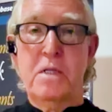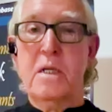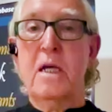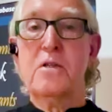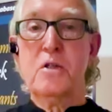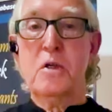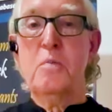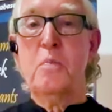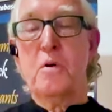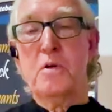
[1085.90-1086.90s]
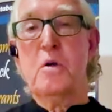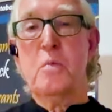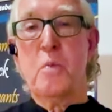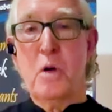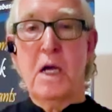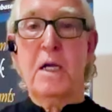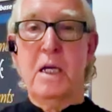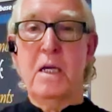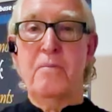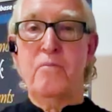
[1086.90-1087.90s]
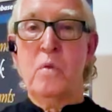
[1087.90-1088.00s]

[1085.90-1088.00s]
just get super, super lucky.